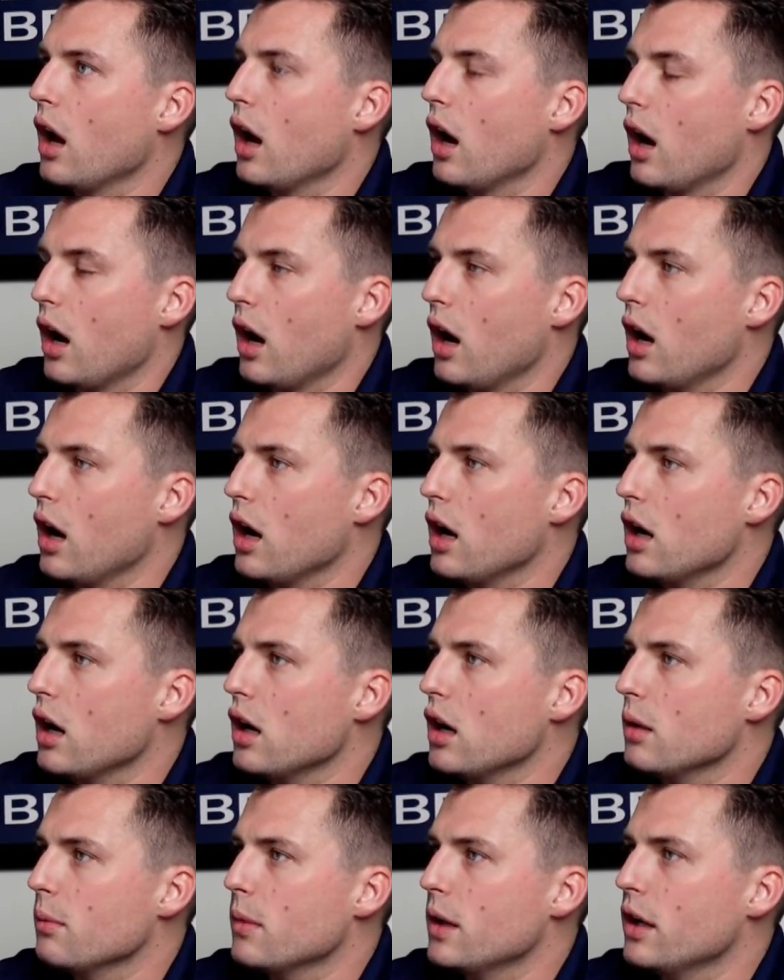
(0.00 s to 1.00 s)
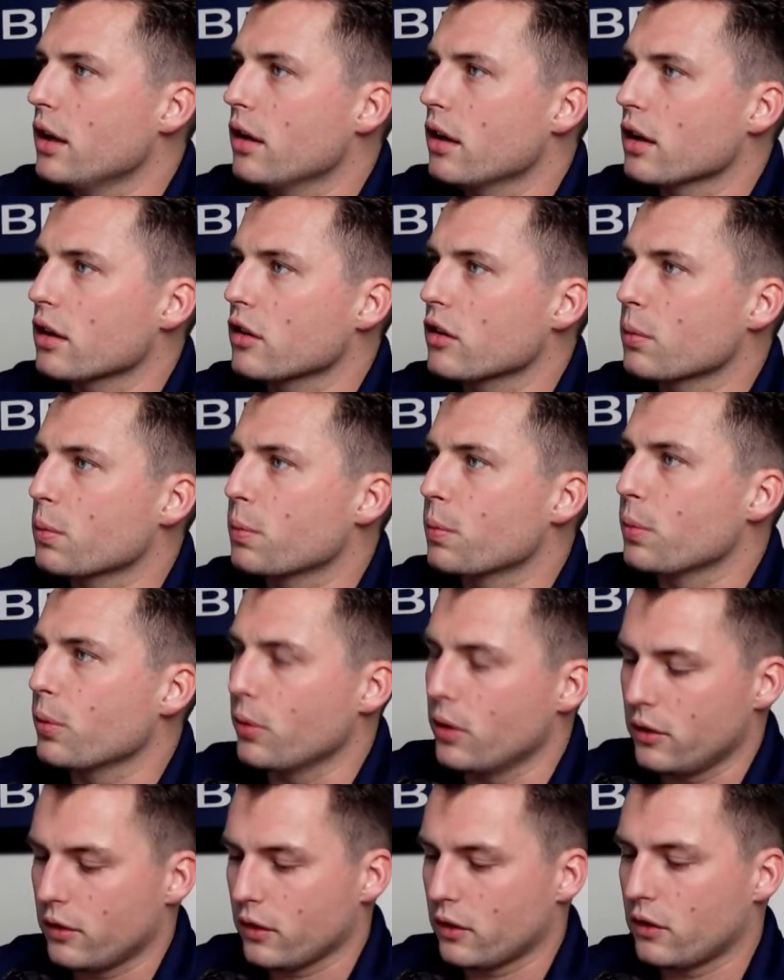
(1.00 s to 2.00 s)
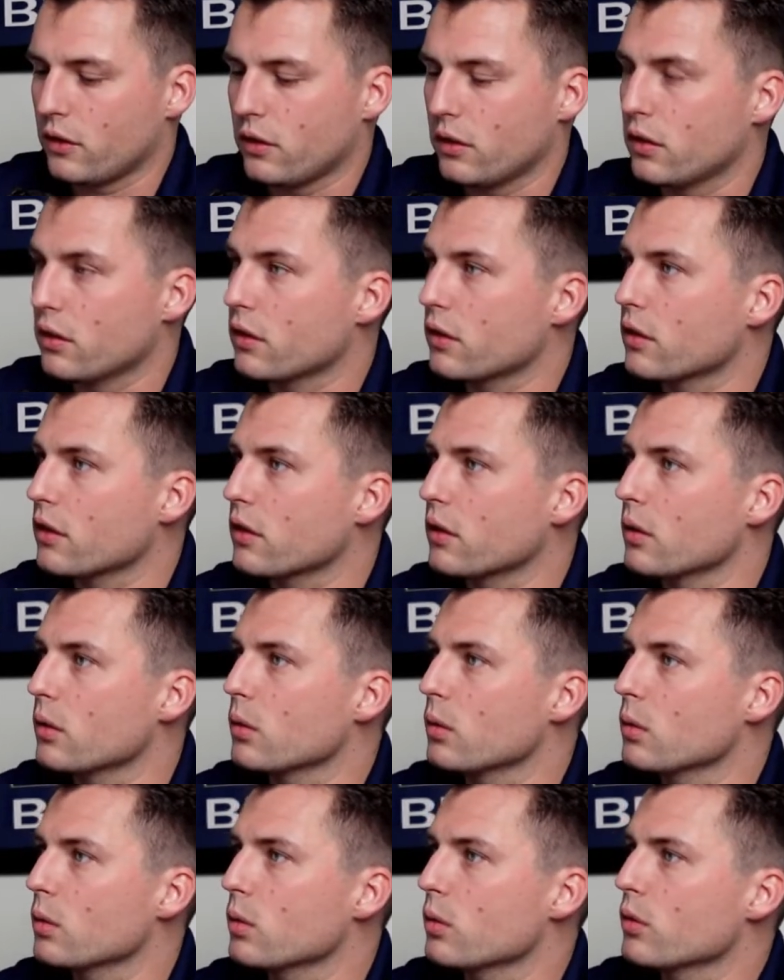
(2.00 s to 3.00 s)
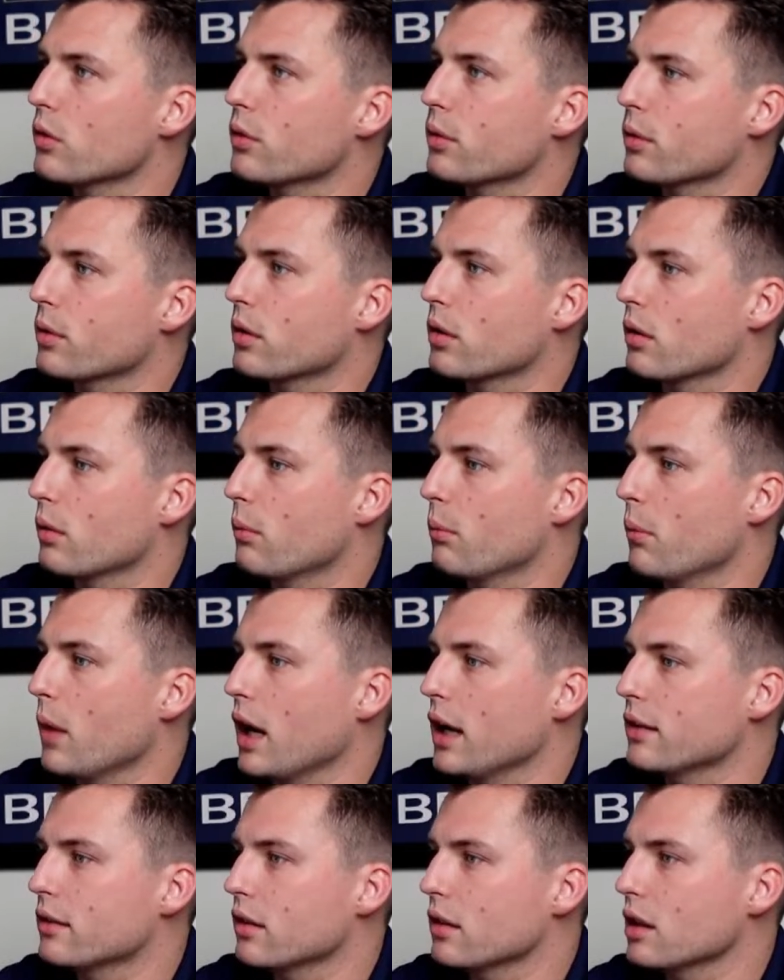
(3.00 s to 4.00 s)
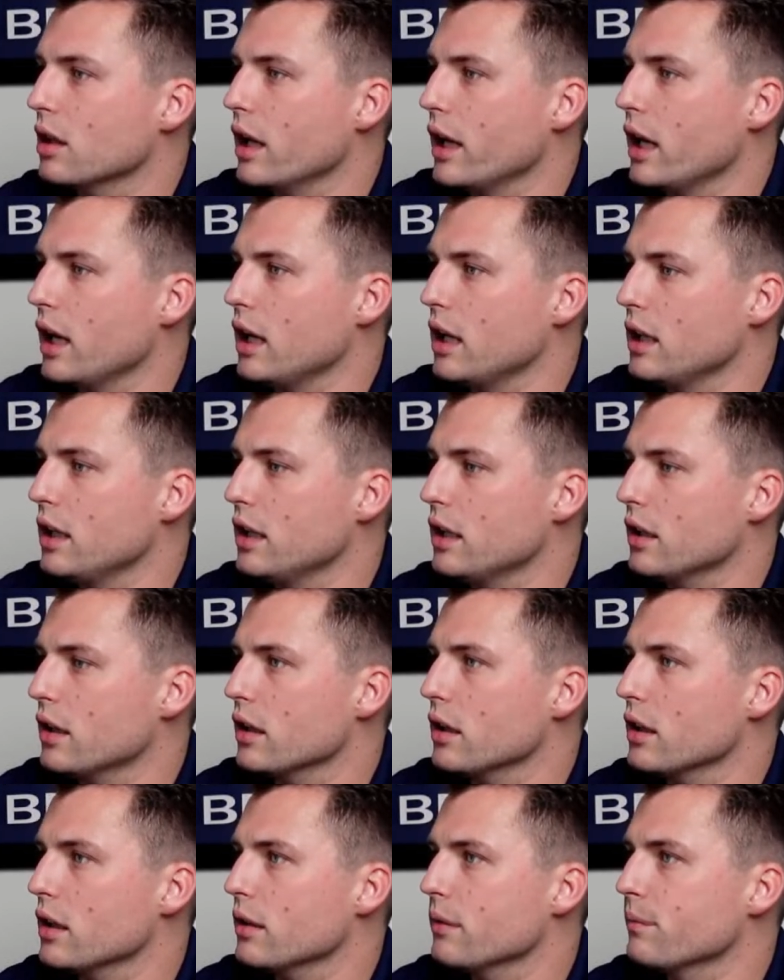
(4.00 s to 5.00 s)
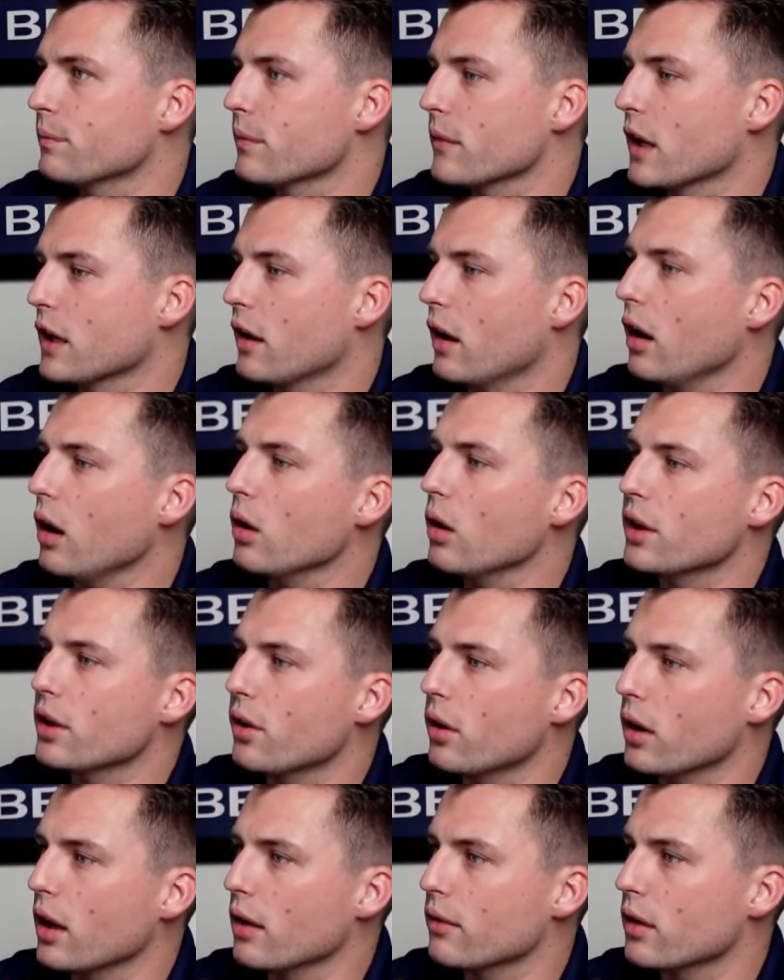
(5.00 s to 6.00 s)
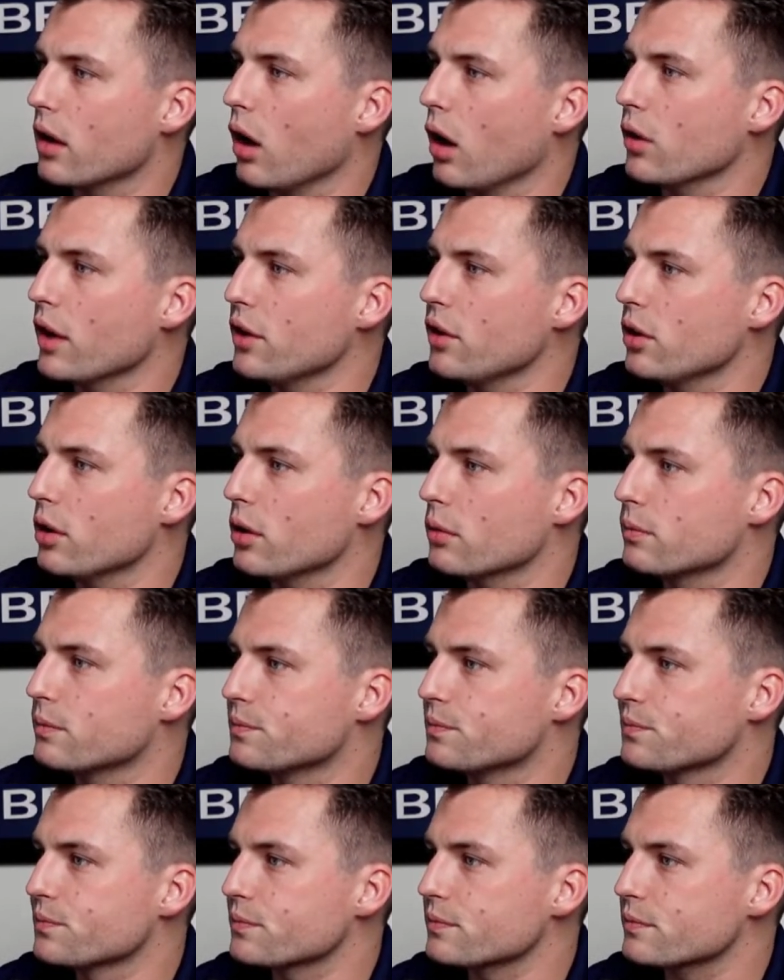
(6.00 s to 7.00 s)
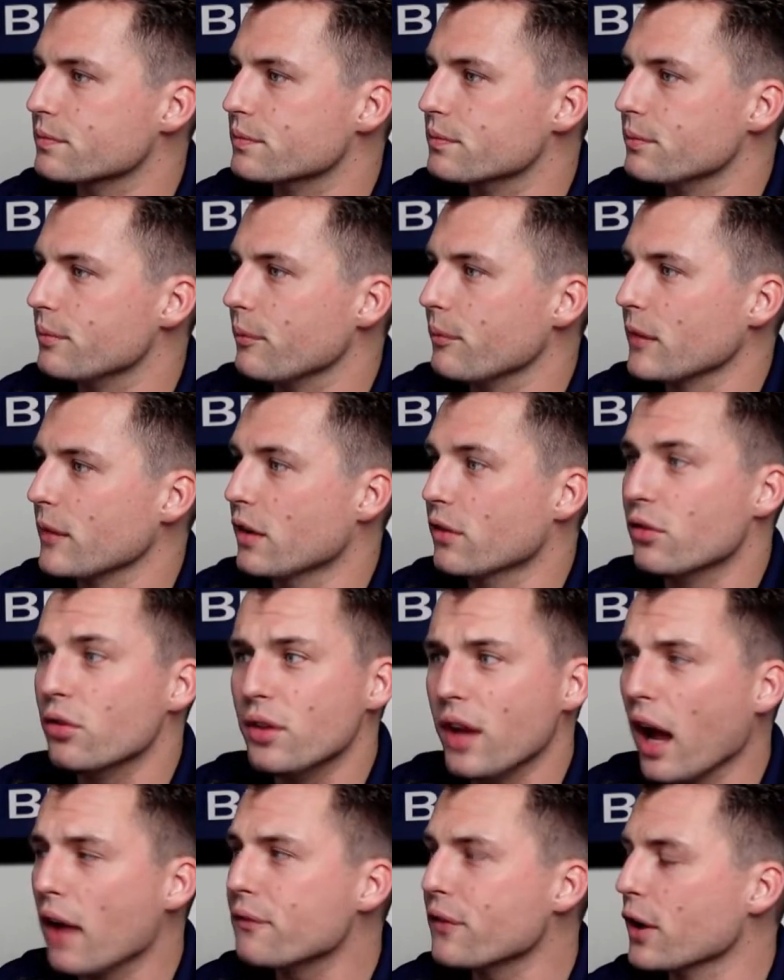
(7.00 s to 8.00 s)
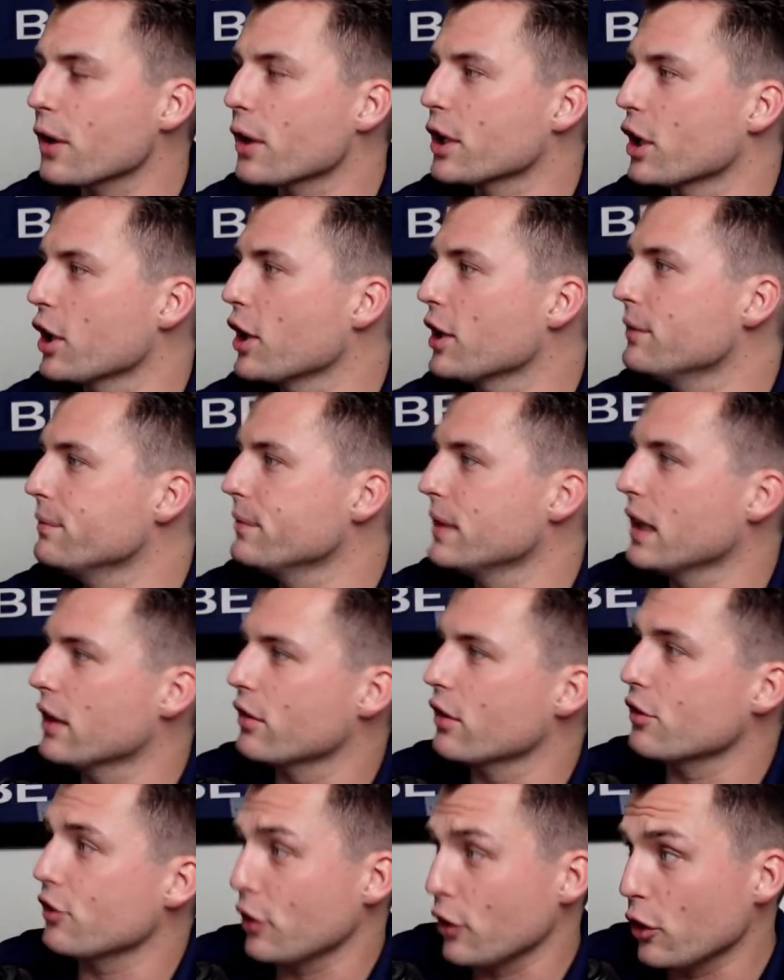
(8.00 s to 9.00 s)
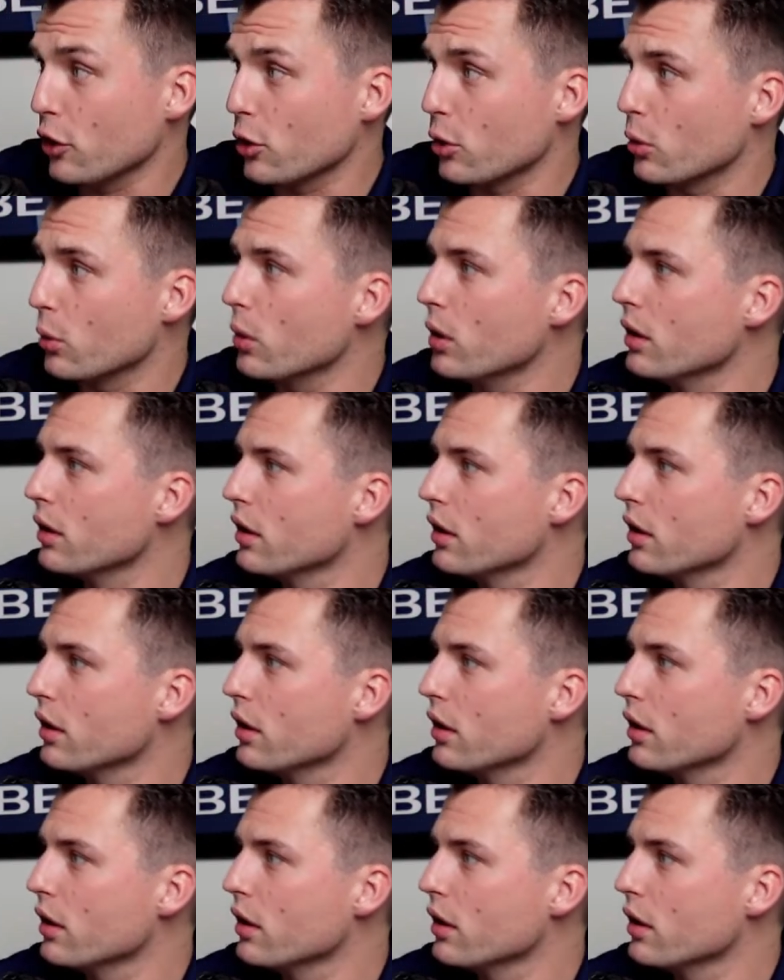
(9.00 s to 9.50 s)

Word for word: Um, please excuse my delay here. Oh, they don't have it. Oh, they do. So not very good. He has a two.